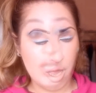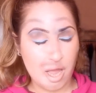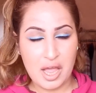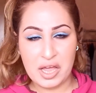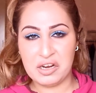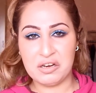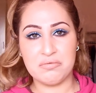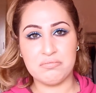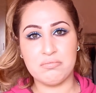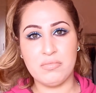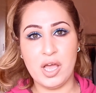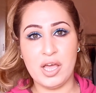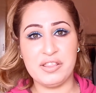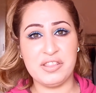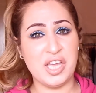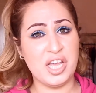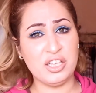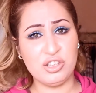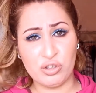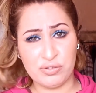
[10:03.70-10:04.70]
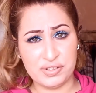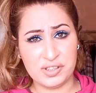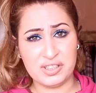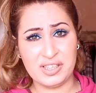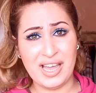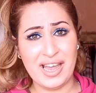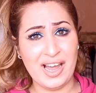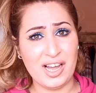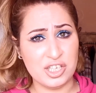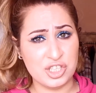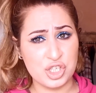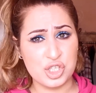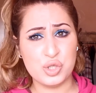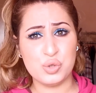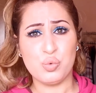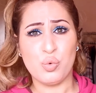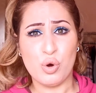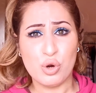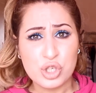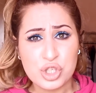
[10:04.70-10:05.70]
And at the end of the day, I
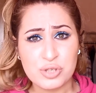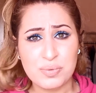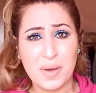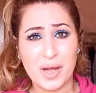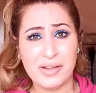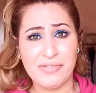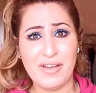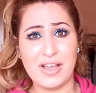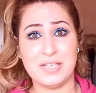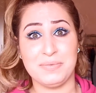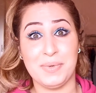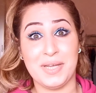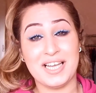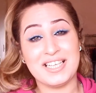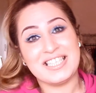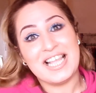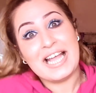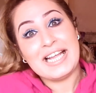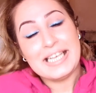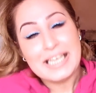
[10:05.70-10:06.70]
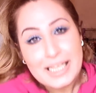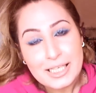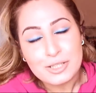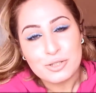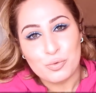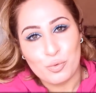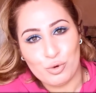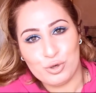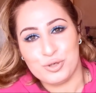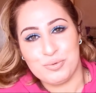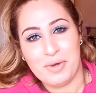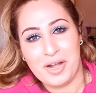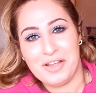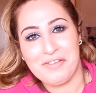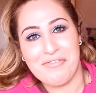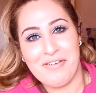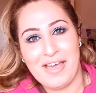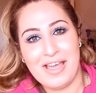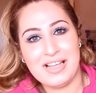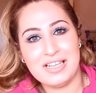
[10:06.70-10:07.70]
just washed my face because I need to wash my
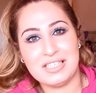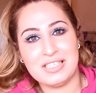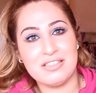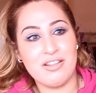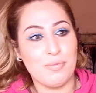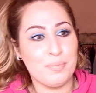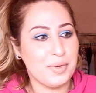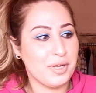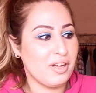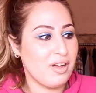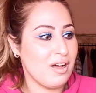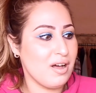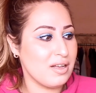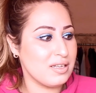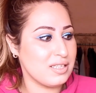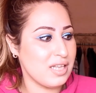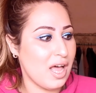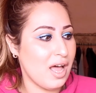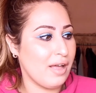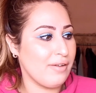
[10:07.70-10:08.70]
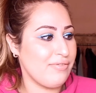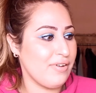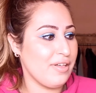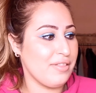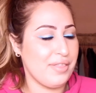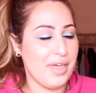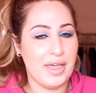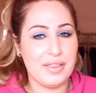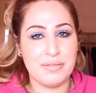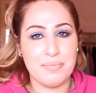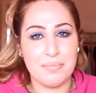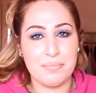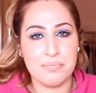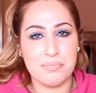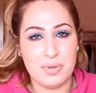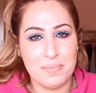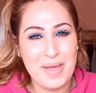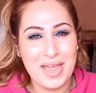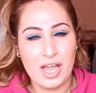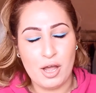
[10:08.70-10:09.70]
face, not because I felt that
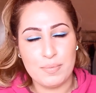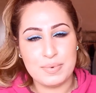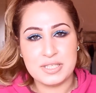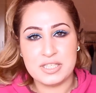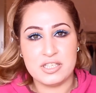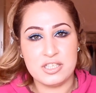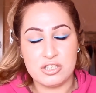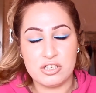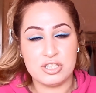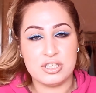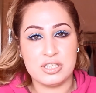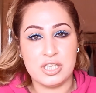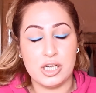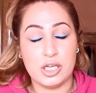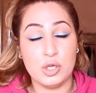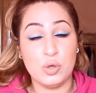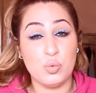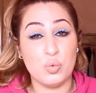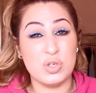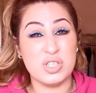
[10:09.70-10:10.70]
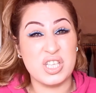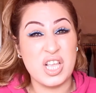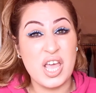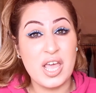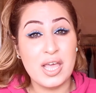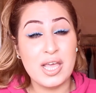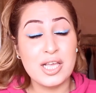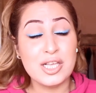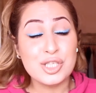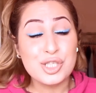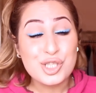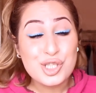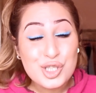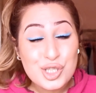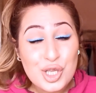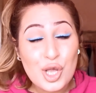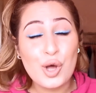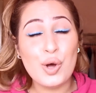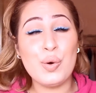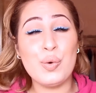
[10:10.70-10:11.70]
the makeup is disgusting. It was
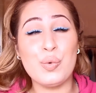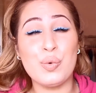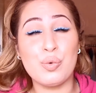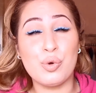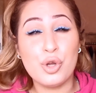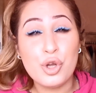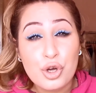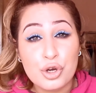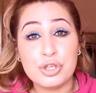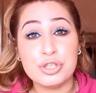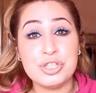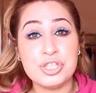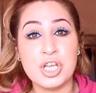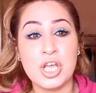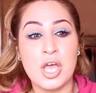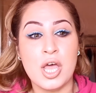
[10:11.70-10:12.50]
so good.